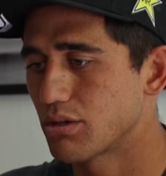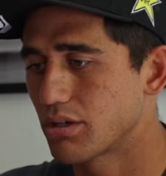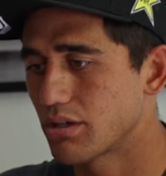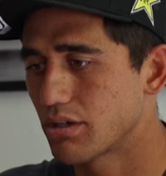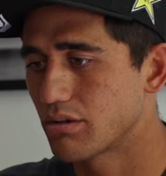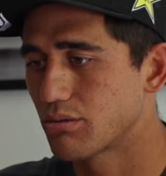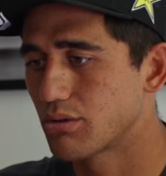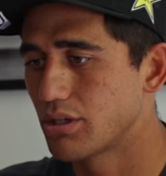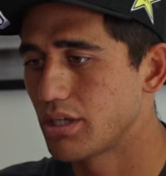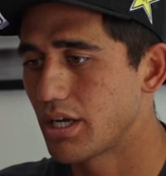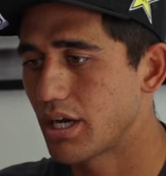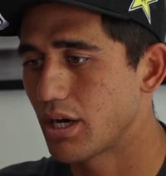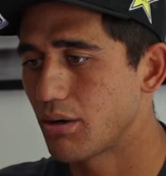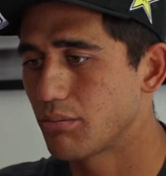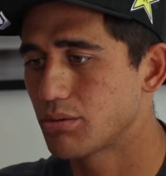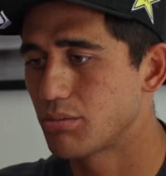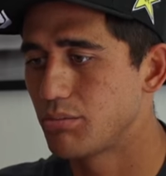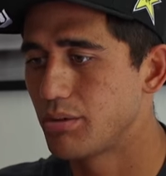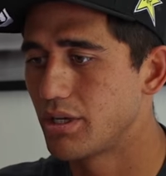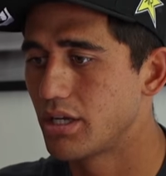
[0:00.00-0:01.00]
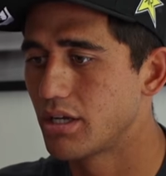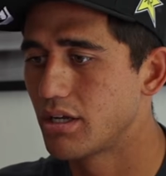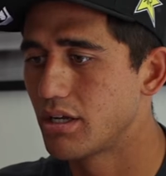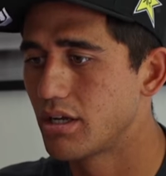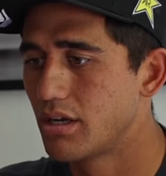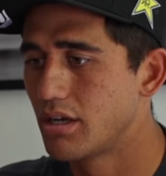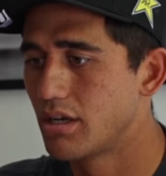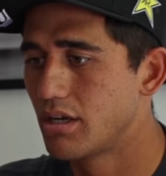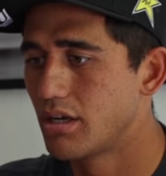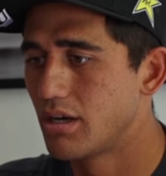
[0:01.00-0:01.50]
what really helped me
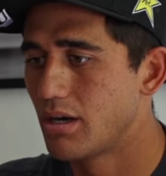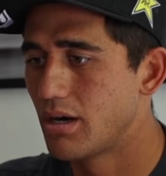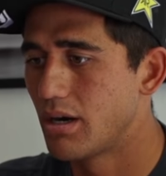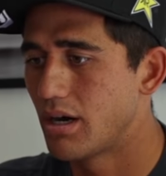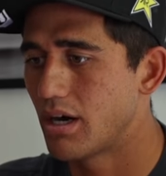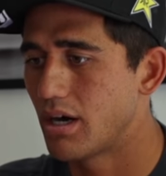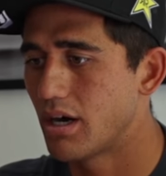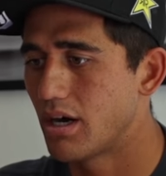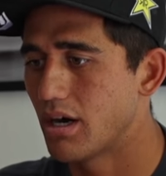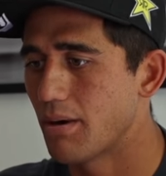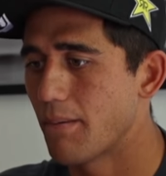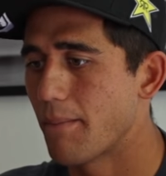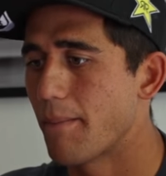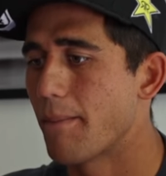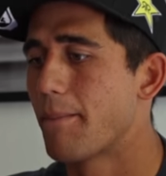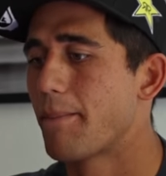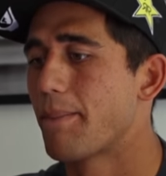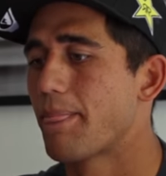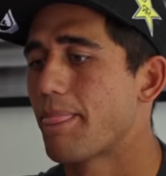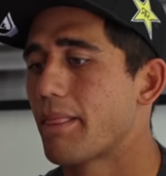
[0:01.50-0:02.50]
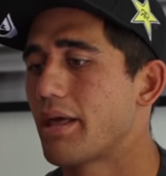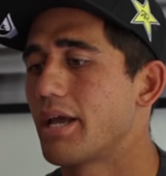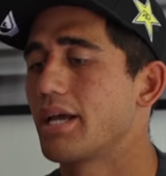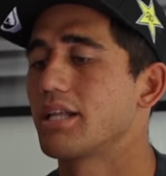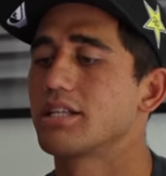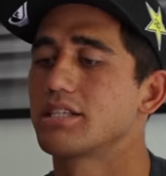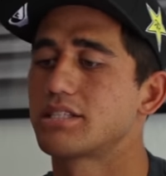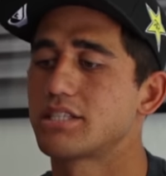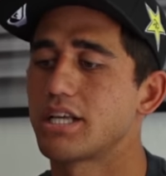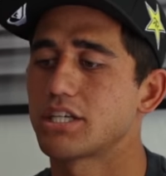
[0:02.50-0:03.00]
um,
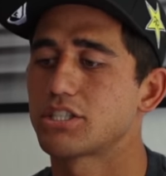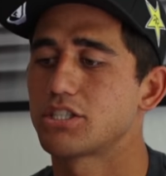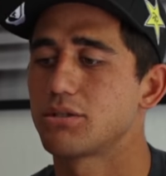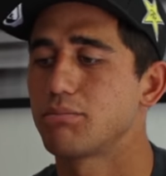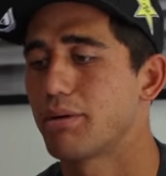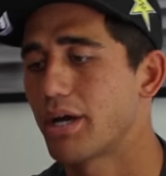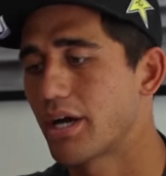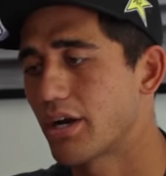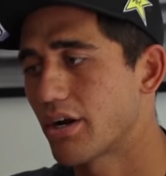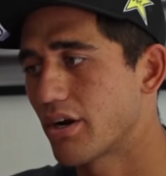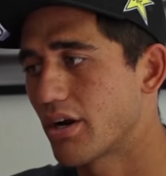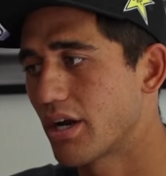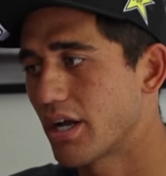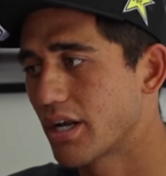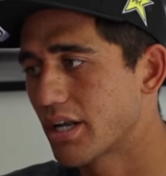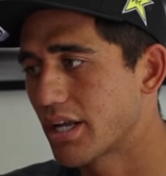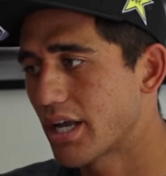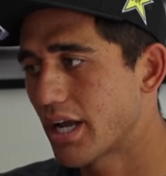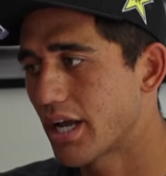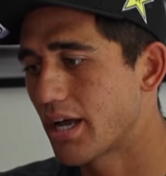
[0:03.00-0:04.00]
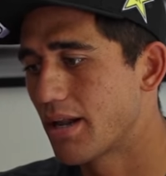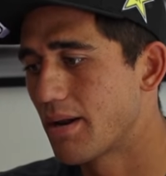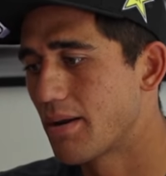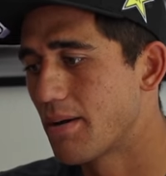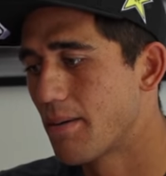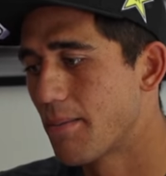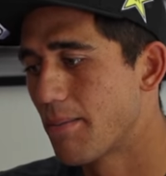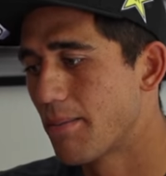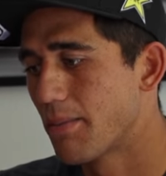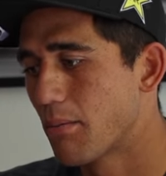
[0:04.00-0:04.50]
hit the section better and get
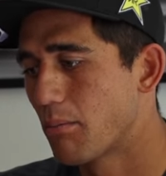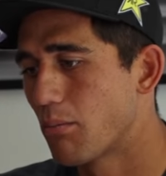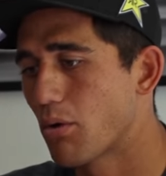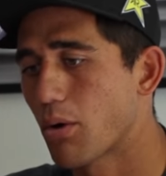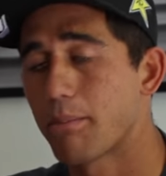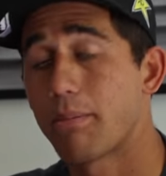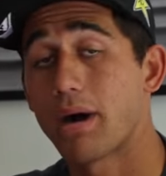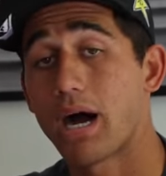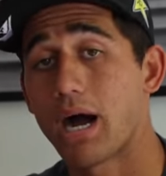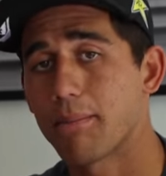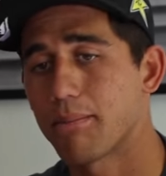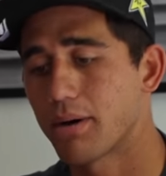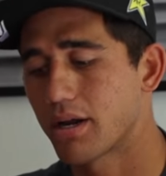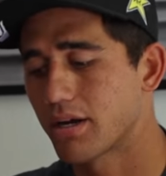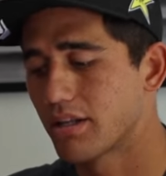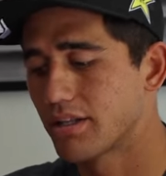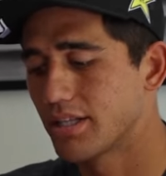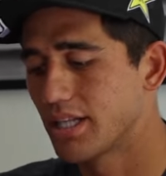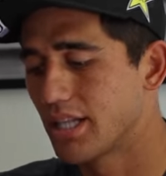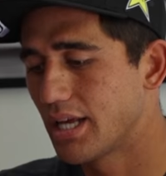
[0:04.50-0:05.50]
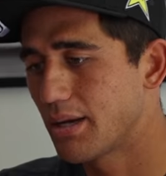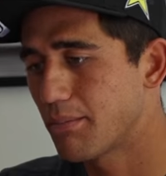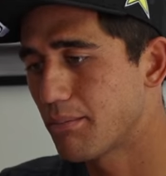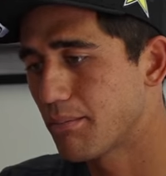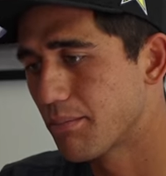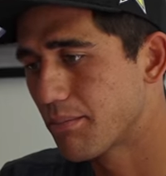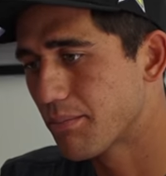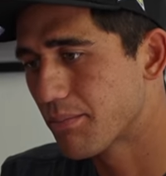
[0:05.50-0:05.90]
more pop out of the lip.